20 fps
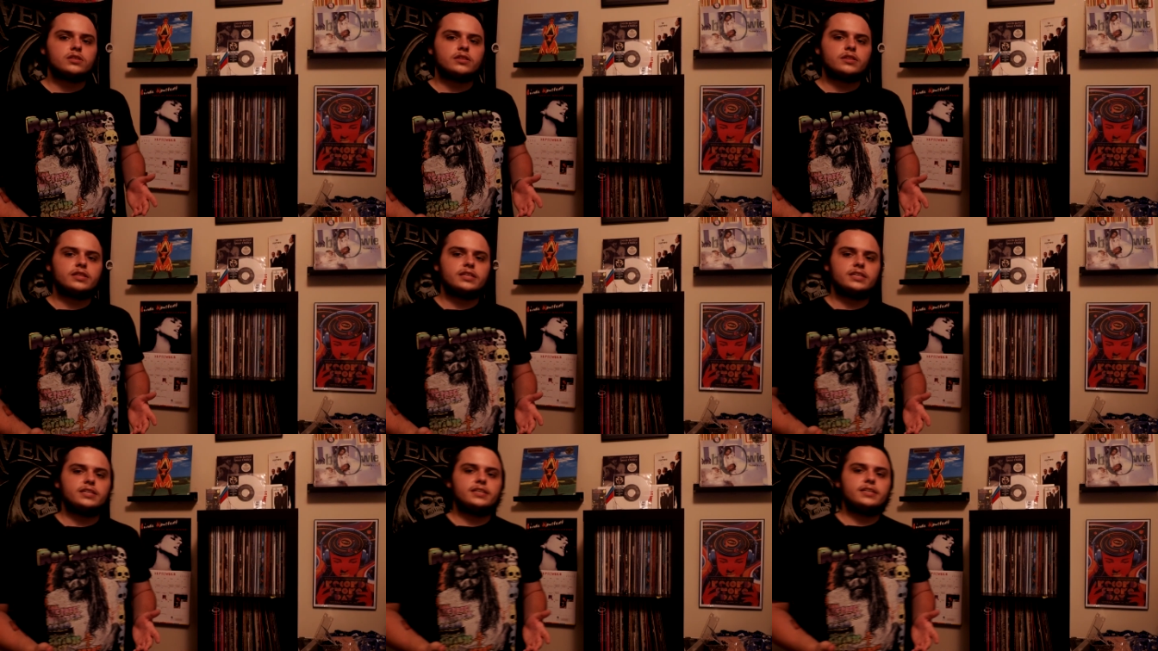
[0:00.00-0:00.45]

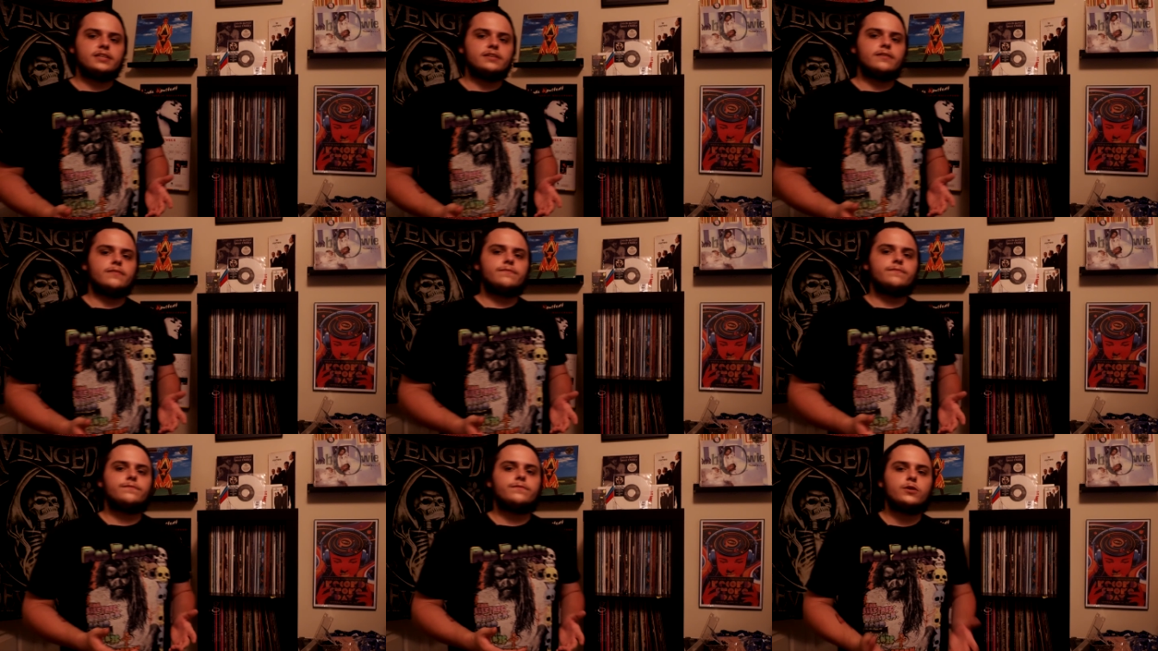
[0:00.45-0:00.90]
the
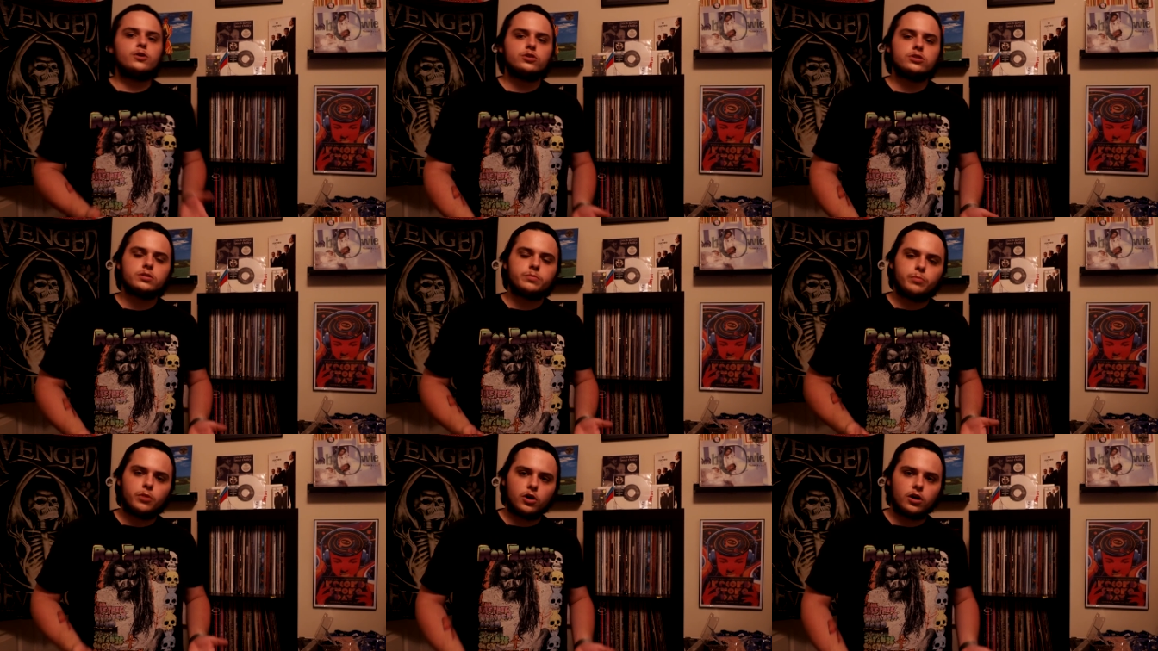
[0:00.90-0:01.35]

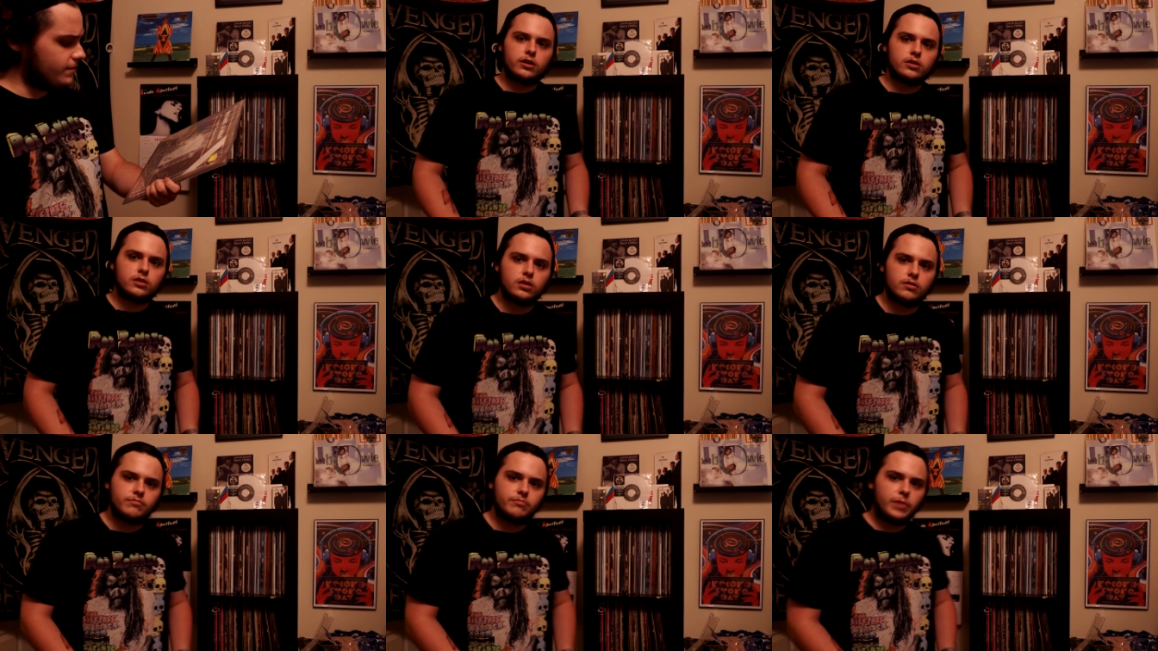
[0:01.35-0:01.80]
first part
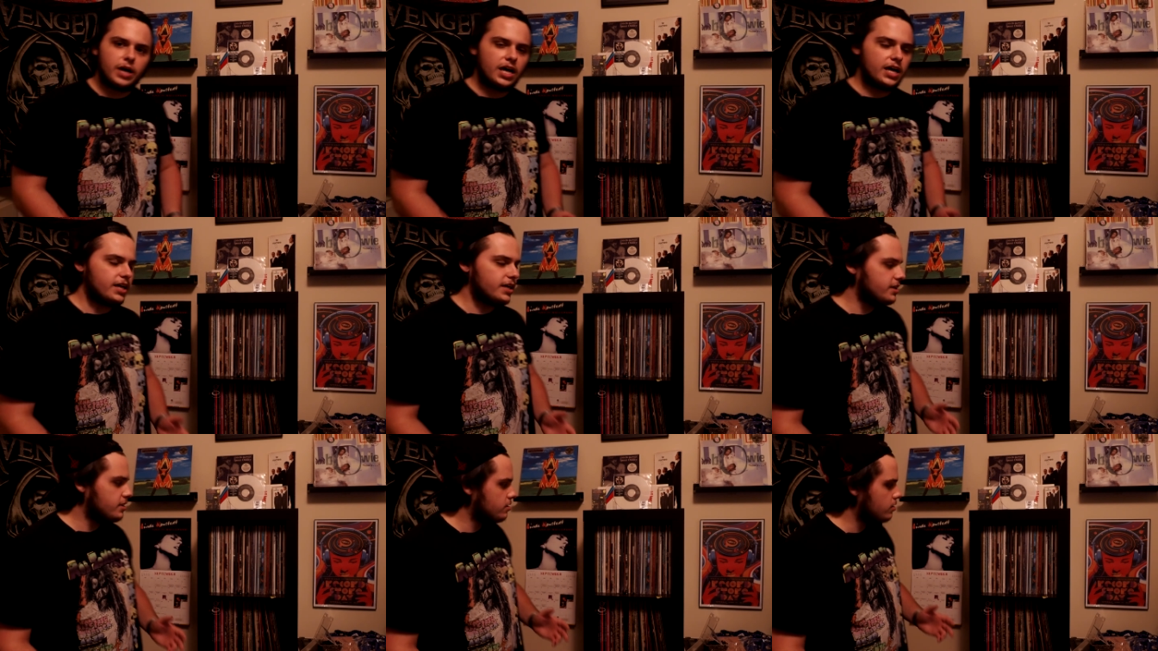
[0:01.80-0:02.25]
of
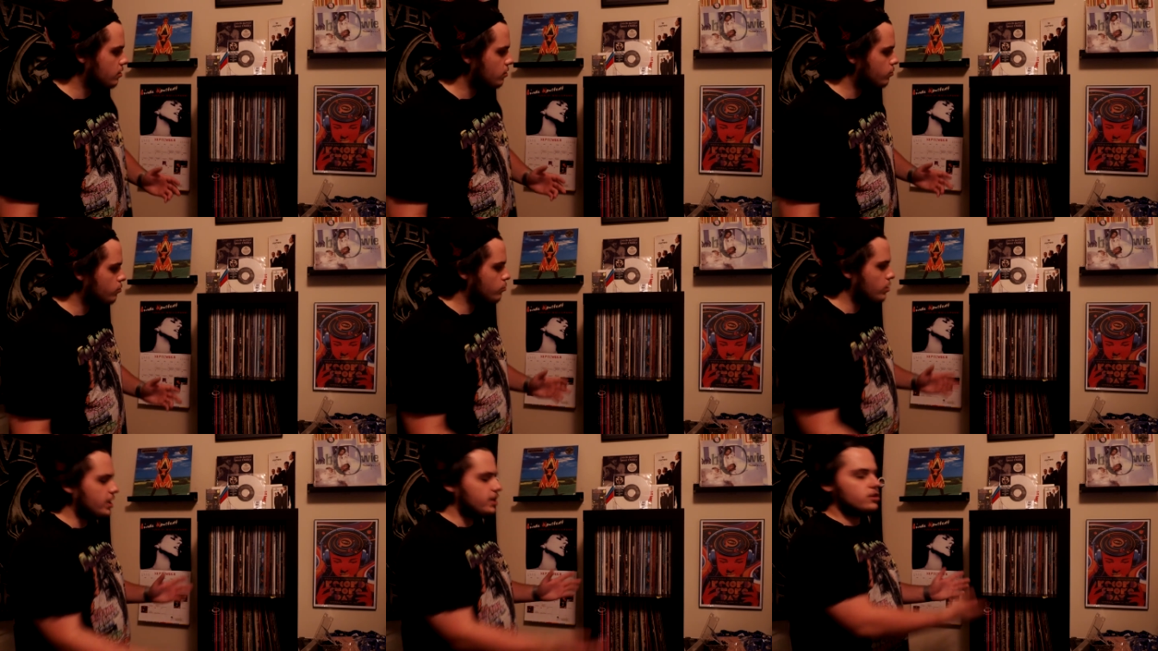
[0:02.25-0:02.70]
my
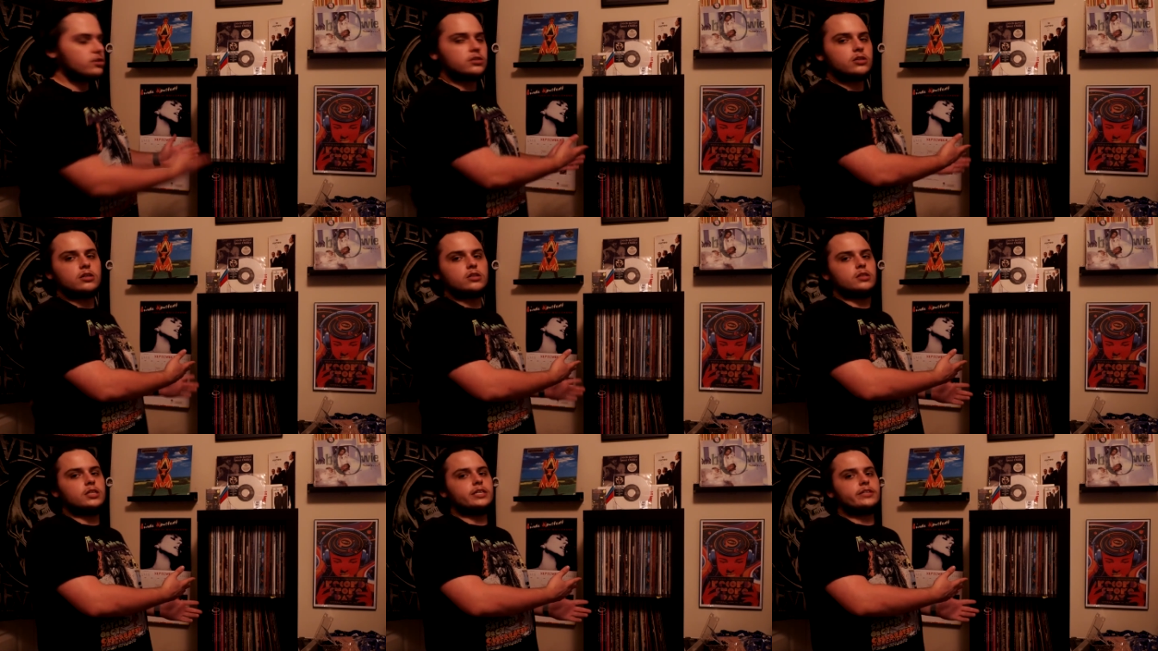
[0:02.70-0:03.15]
record
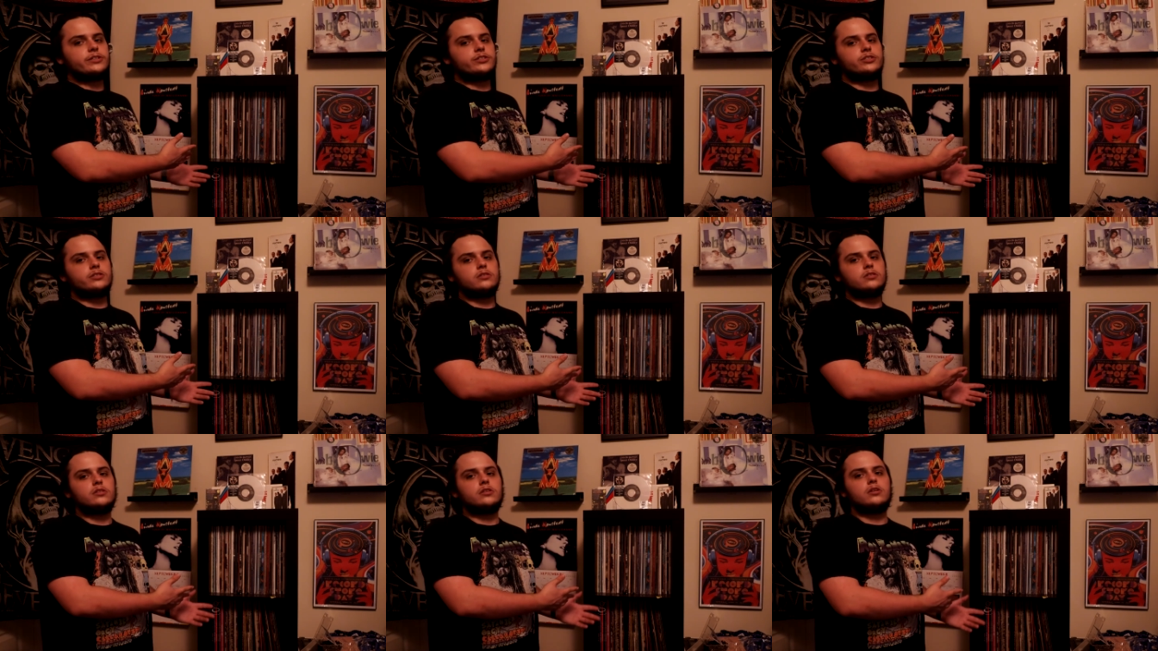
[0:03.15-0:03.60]

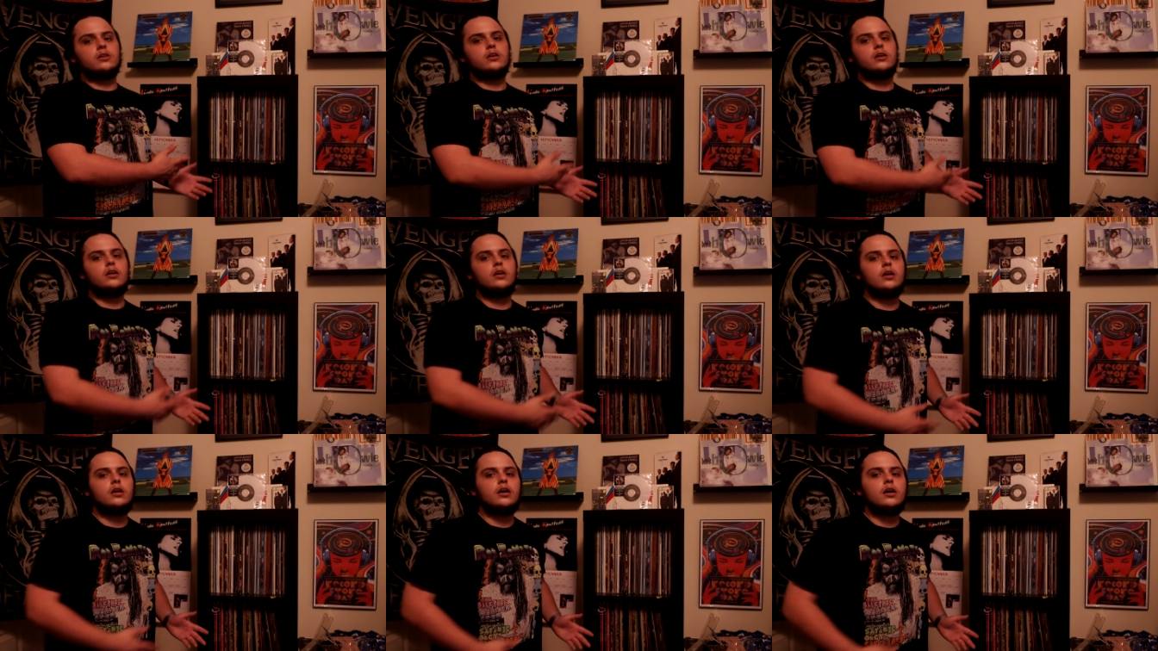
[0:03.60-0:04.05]
collection.
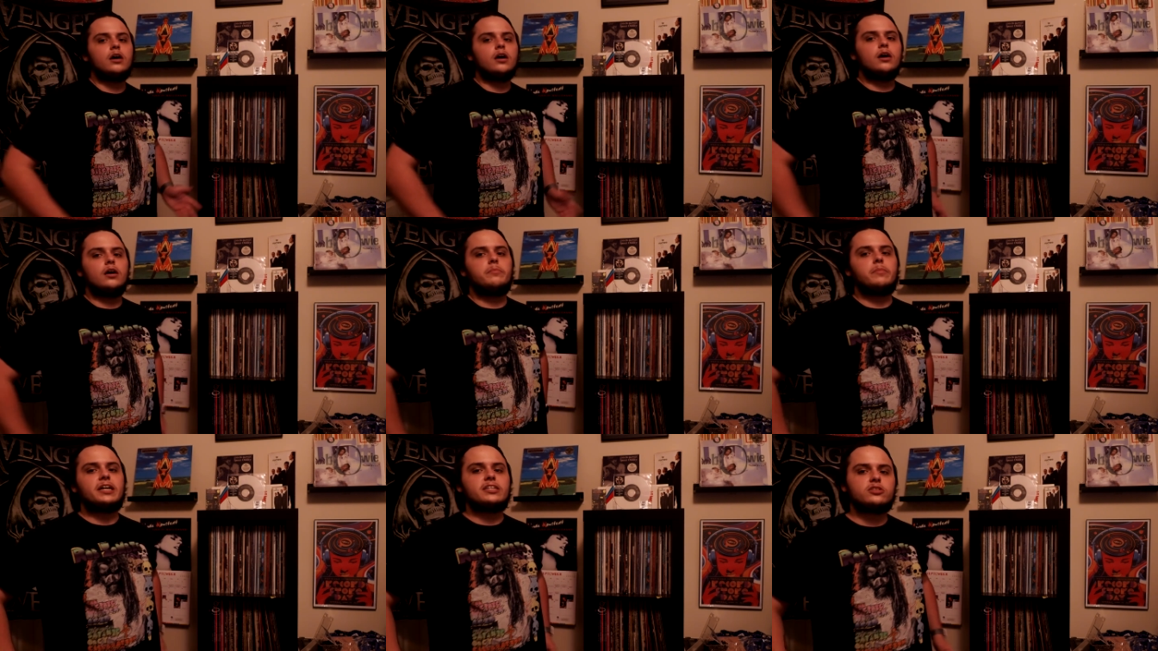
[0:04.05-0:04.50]

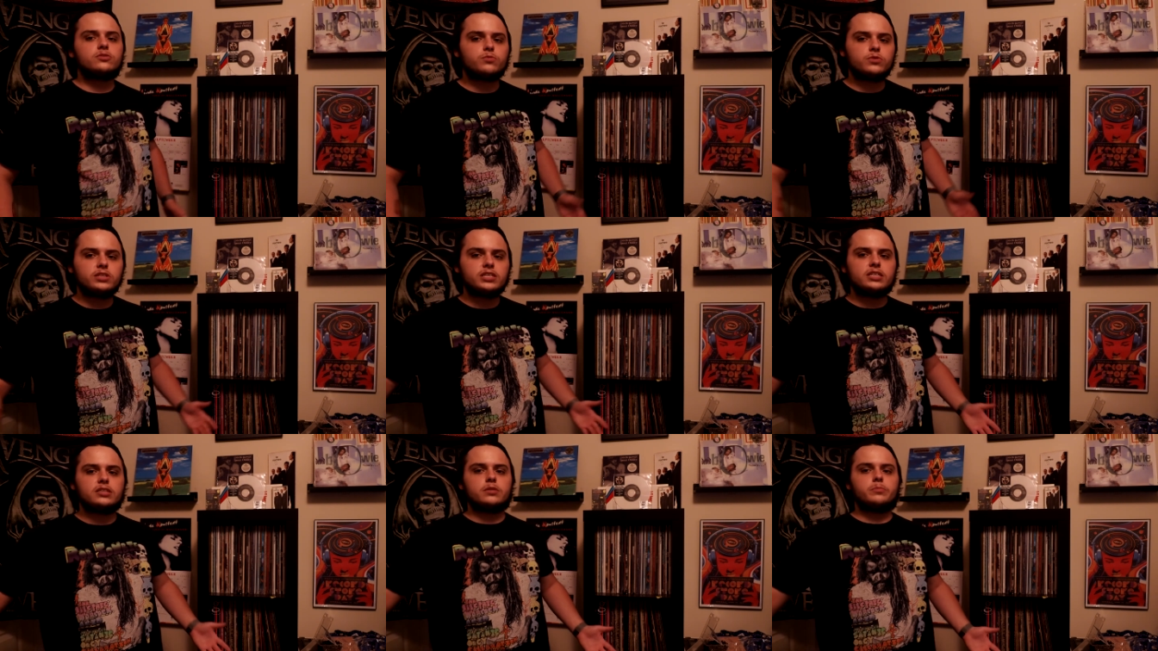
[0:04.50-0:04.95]
I just
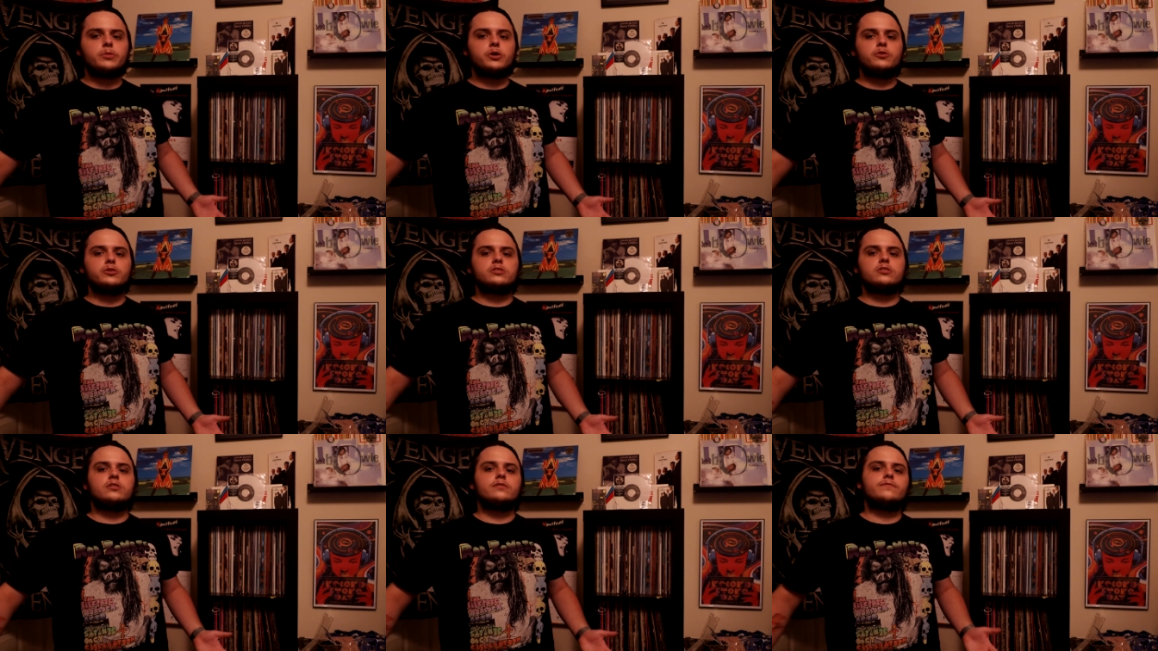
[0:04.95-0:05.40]
want to get the Bowie
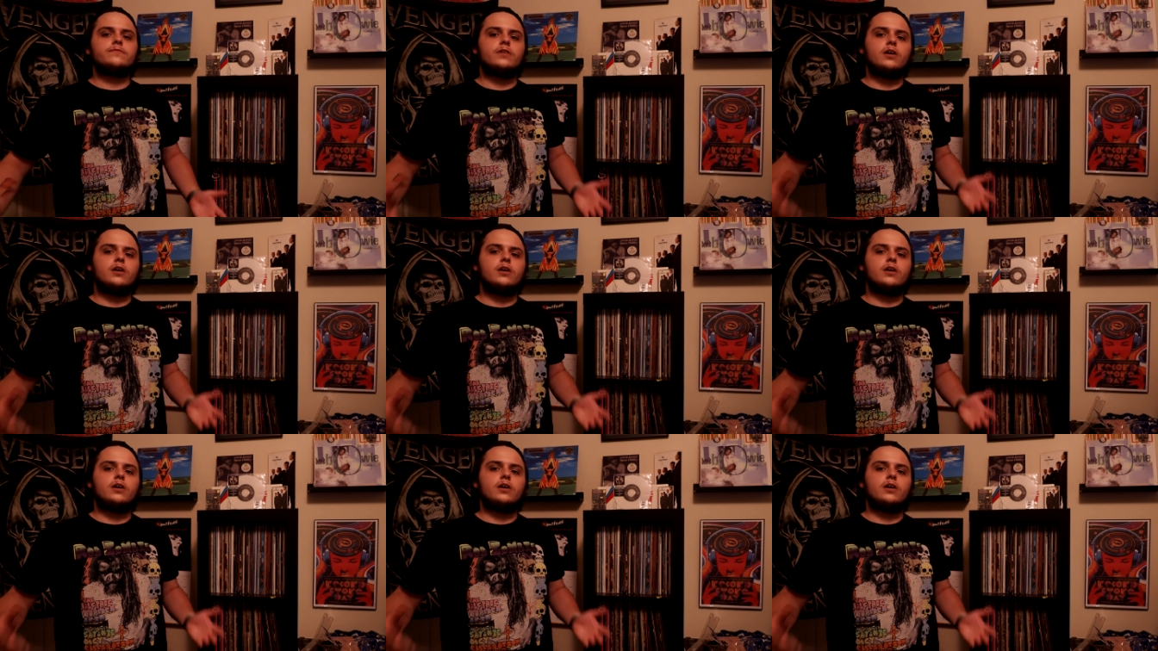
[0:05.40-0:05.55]
stuff